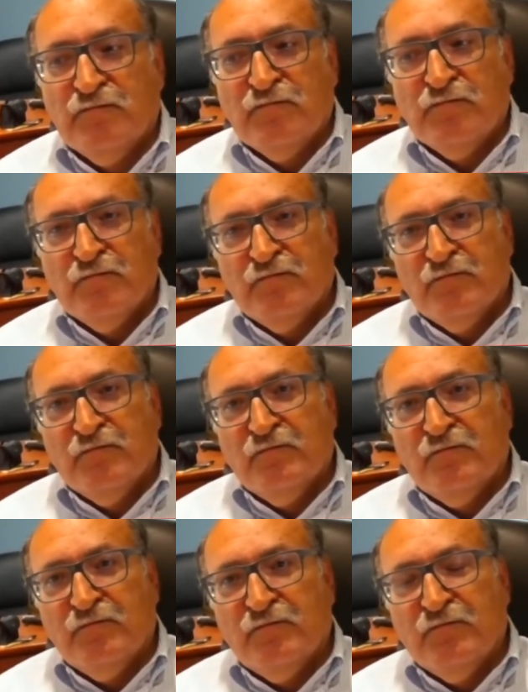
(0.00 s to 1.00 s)

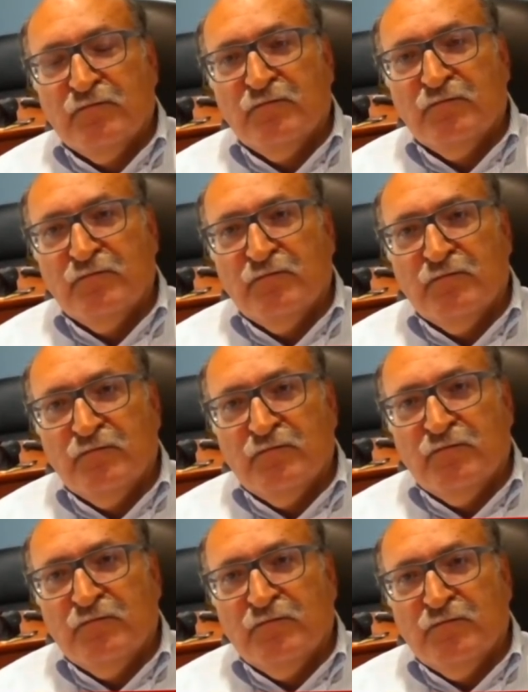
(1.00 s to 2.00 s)

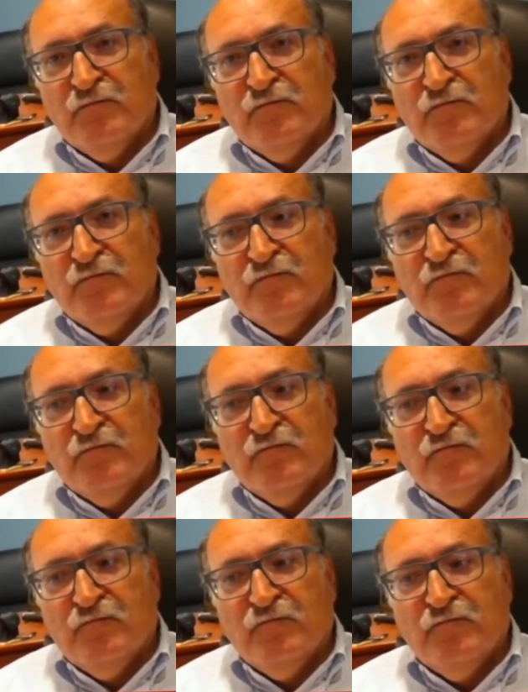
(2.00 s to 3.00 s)

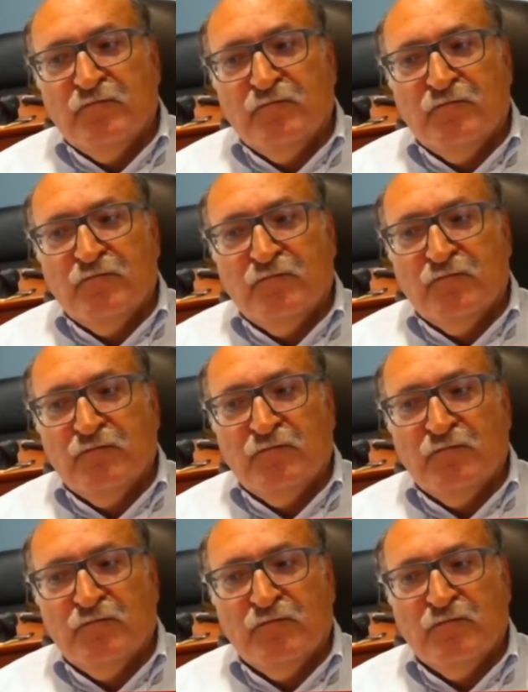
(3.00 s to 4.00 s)

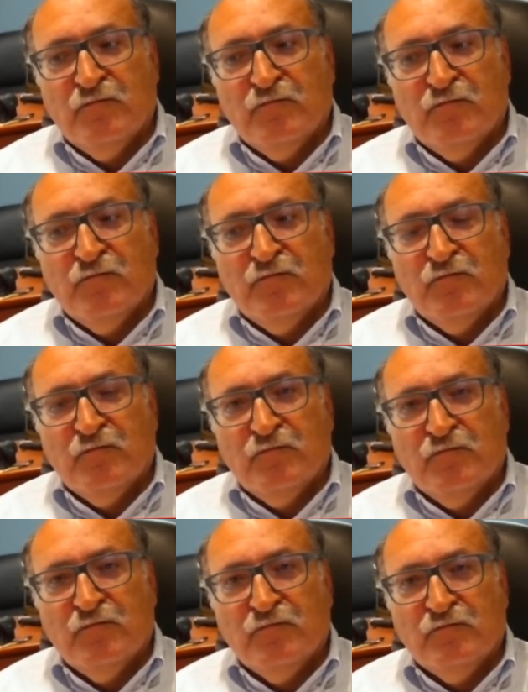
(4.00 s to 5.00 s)

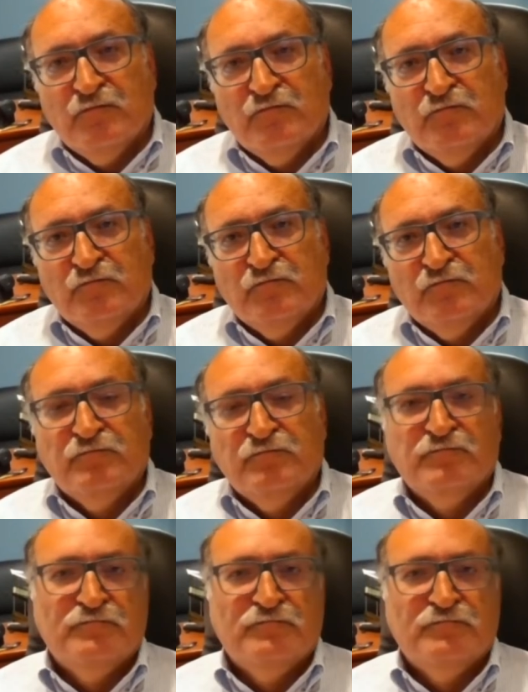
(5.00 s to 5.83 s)
(not speaking)